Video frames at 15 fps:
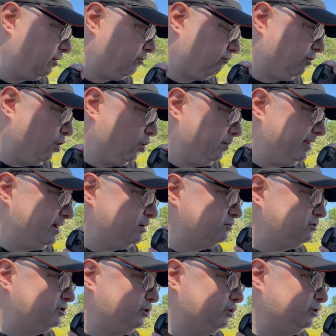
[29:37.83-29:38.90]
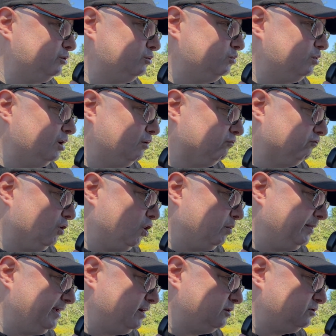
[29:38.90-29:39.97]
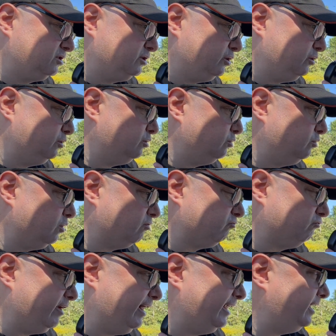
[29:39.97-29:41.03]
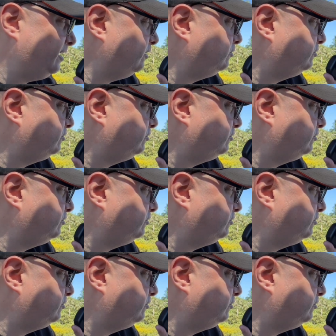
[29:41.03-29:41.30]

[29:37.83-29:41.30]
Romeo, Zulu, Romeo, Zulu, Radio